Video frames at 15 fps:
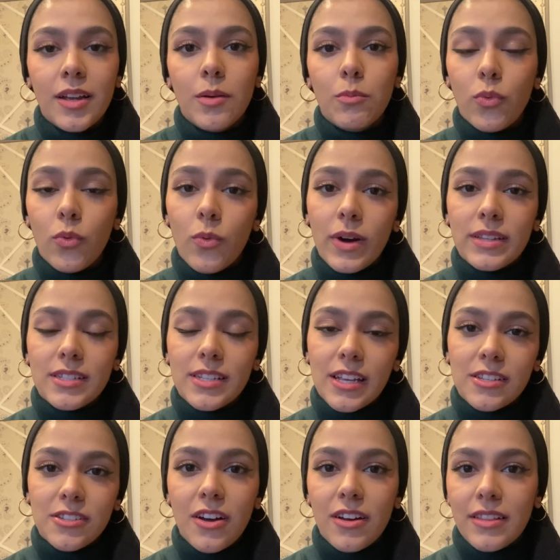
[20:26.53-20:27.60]
But once I
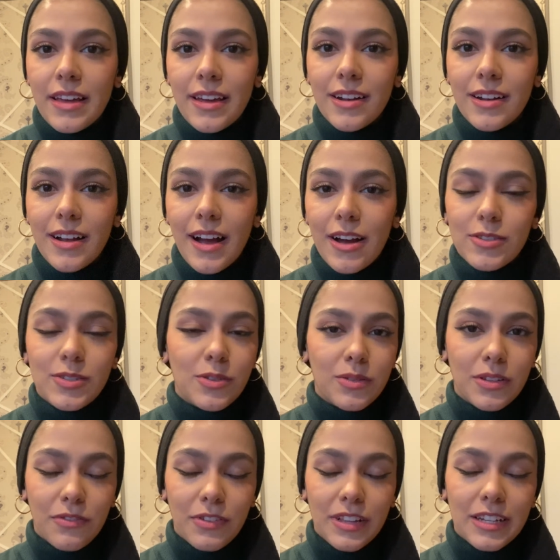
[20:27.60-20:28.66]
saw that I was only
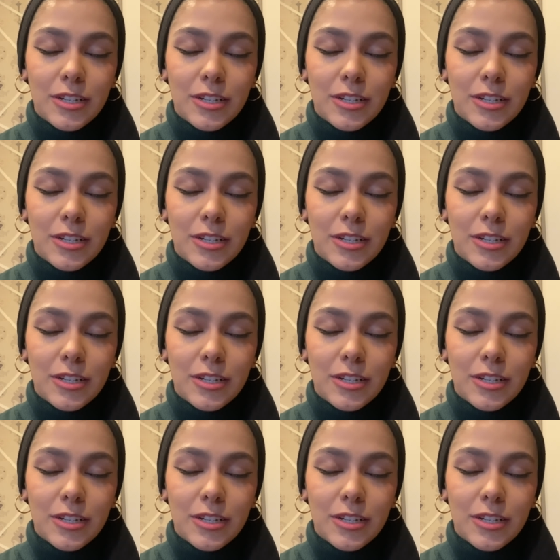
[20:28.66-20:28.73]
feeling